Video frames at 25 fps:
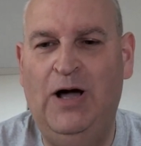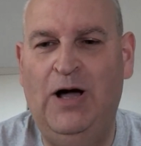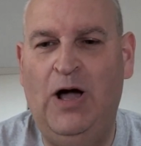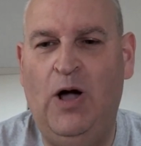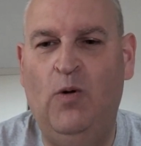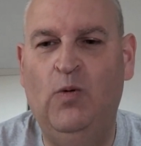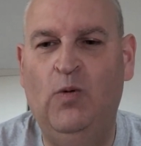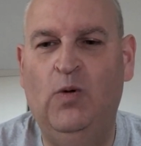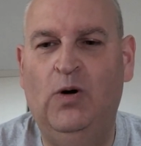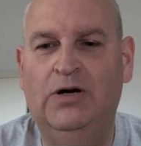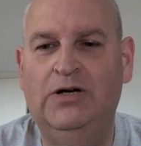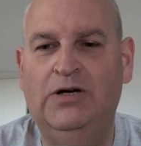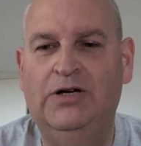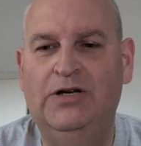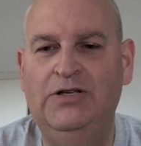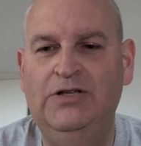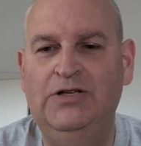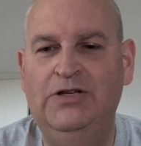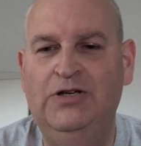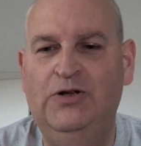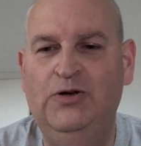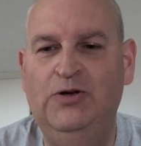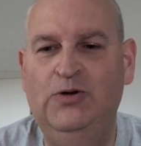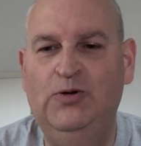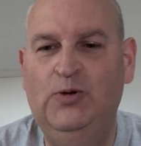but what can
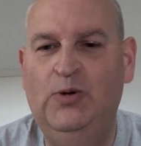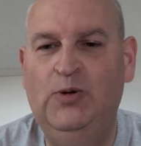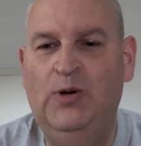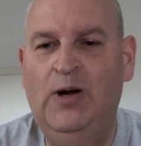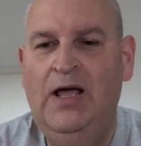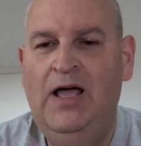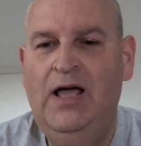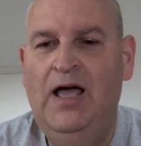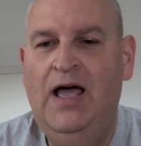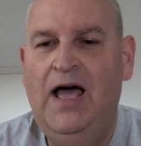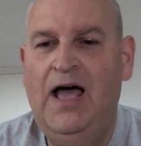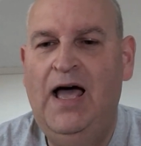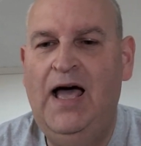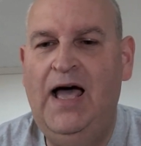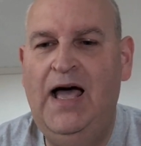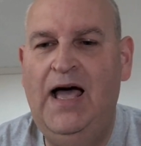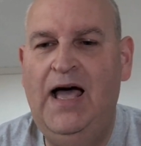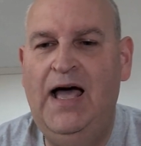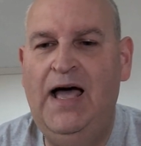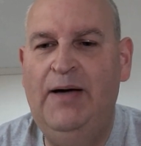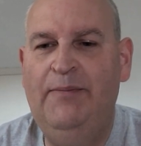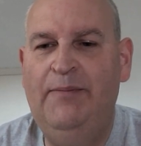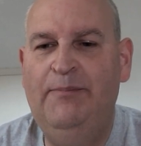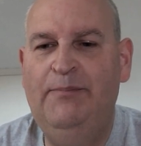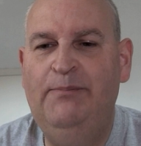you do?
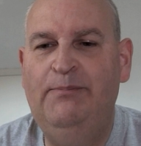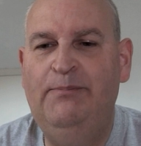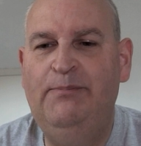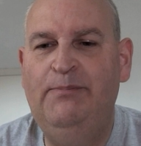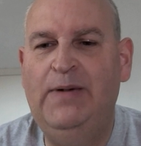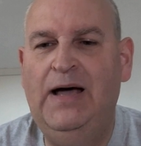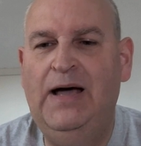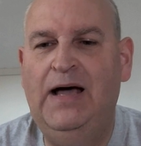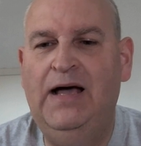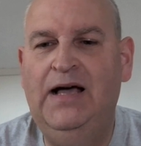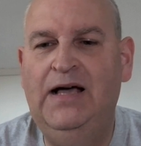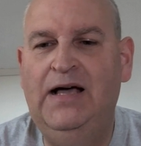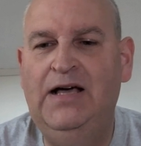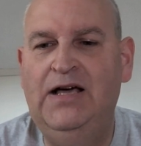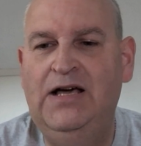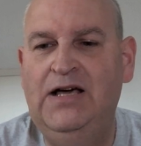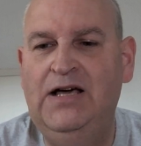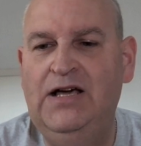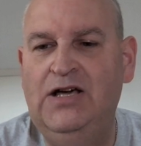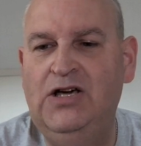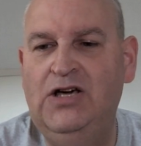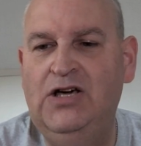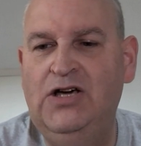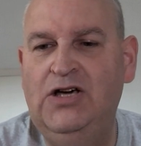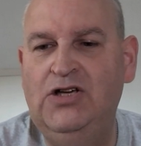Um,
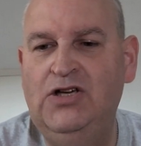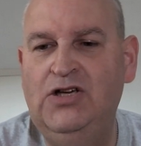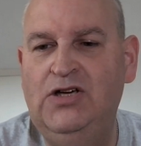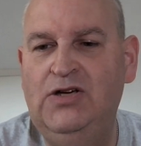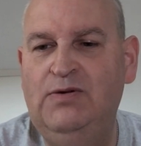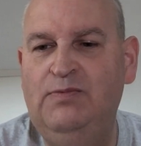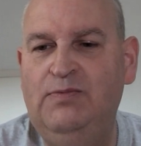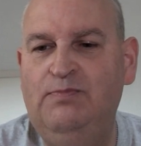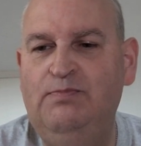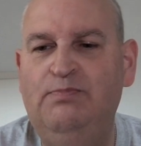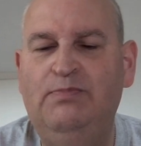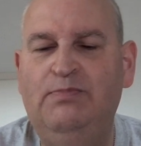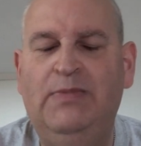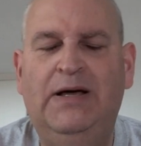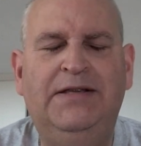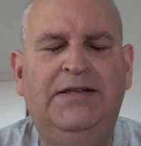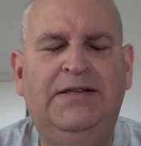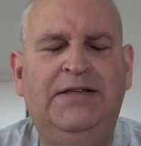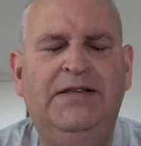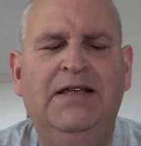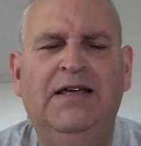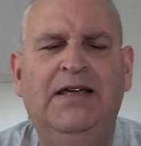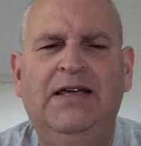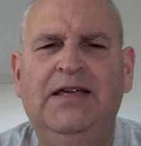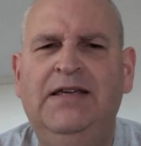uh,
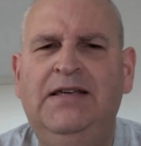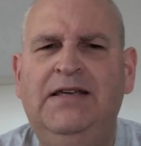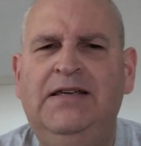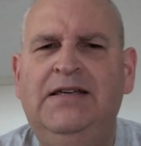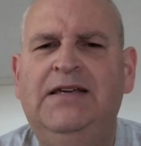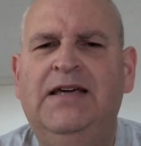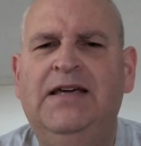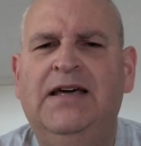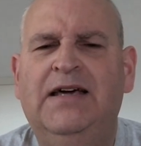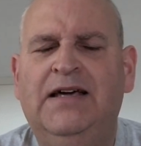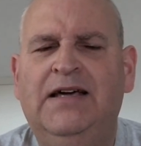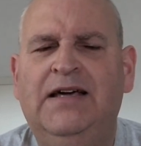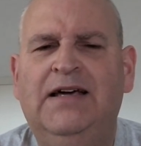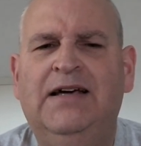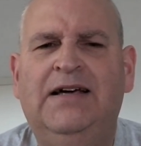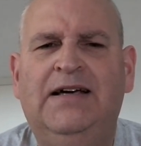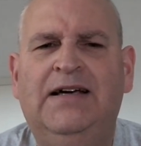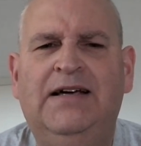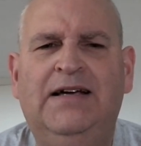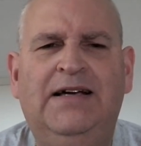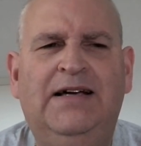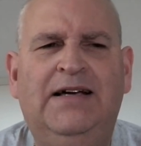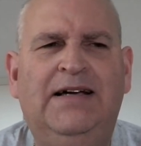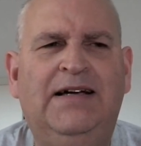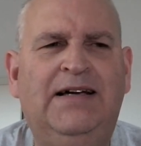Monday,
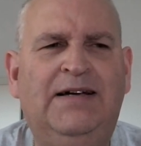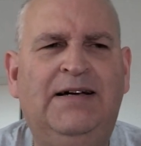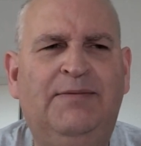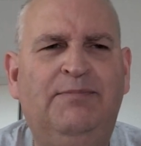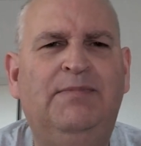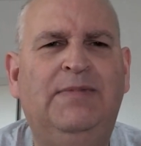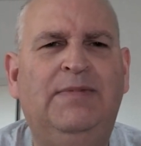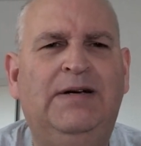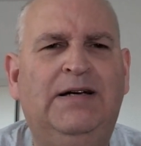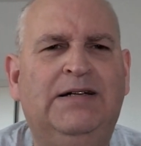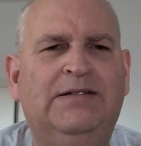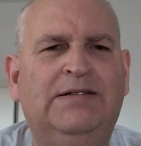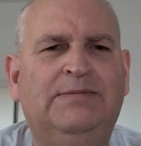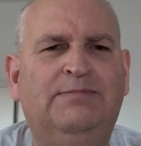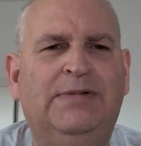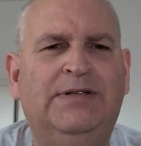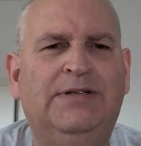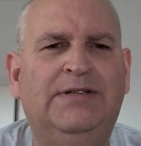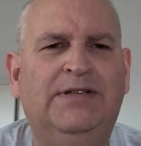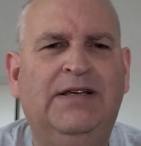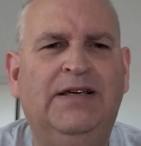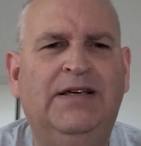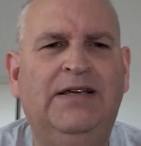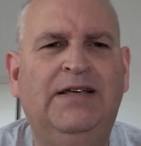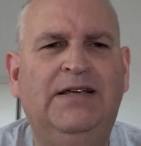um,
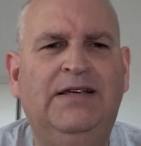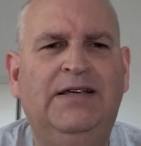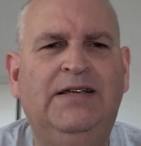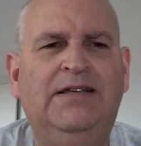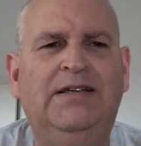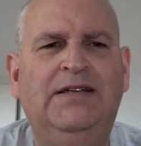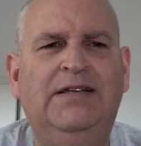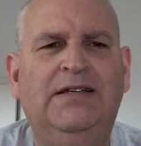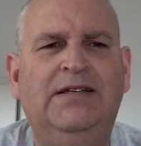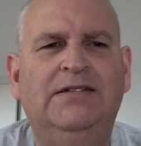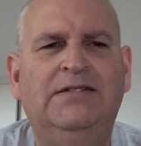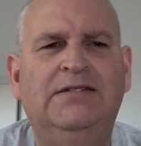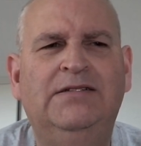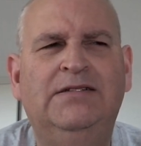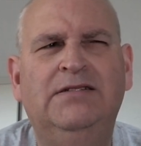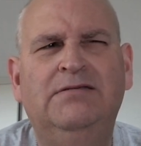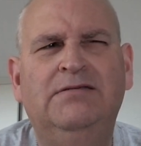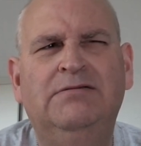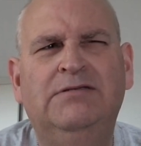Monday,